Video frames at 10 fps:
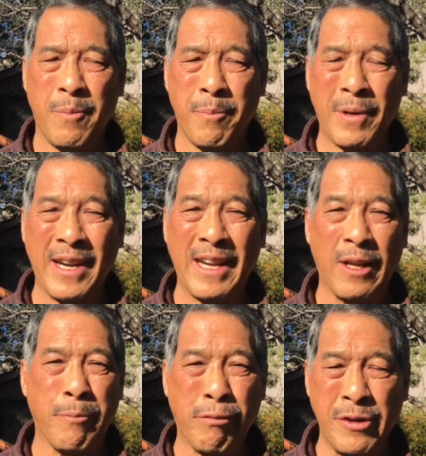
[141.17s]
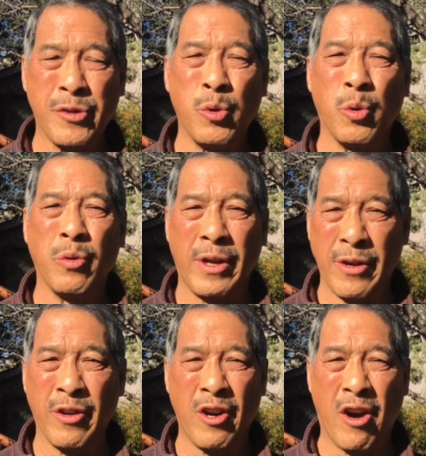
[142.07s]
beginning in preschool,
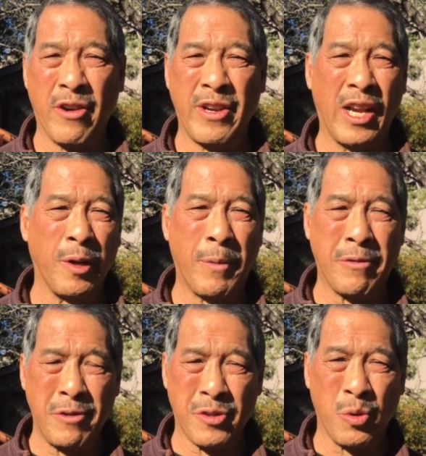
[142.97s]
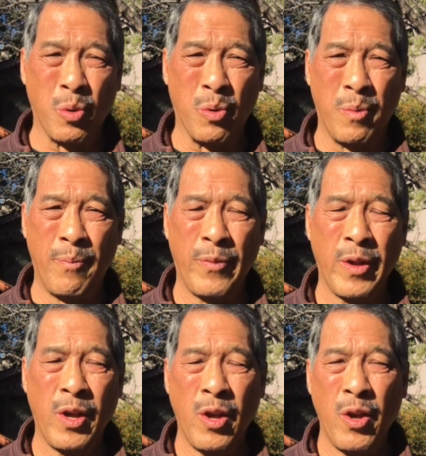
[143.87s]
kindergarten, elementary school,
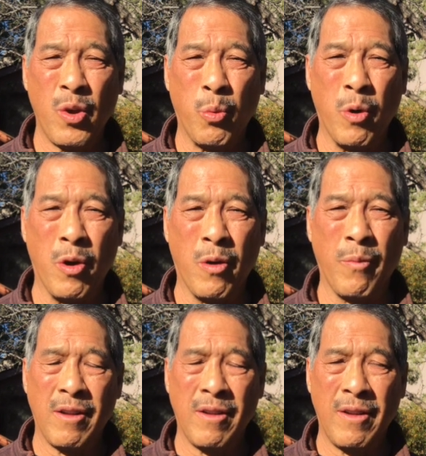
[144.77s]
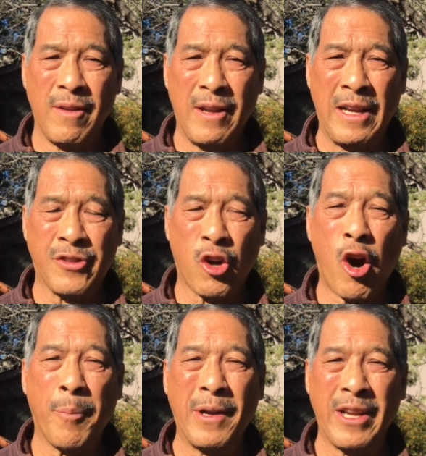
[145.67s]
where it's
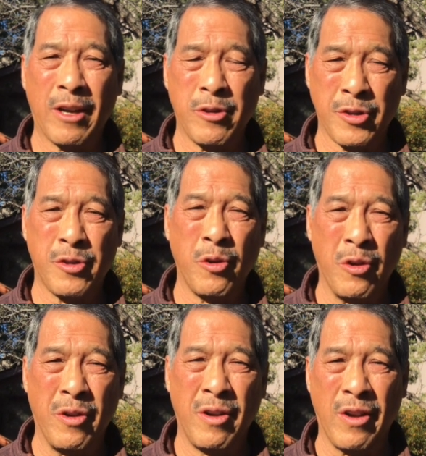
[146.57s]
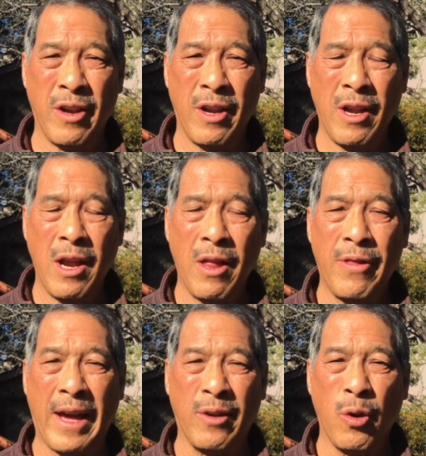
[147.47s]
commonly understood
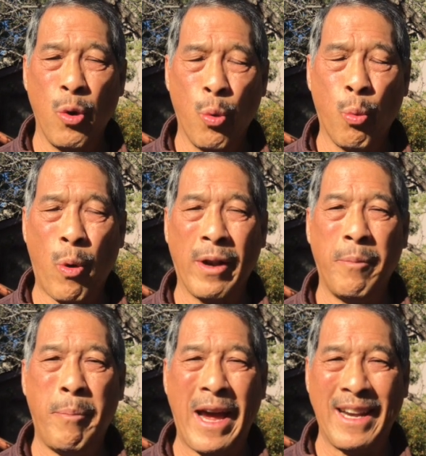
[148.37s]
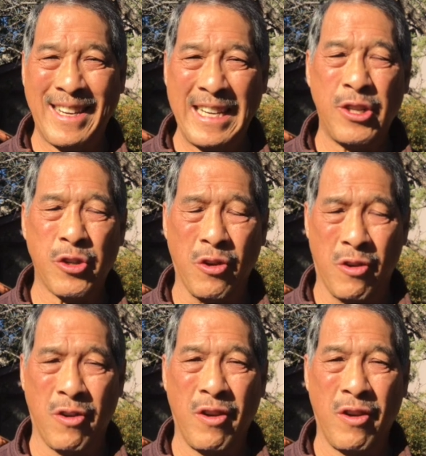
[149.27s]
that one bad teacher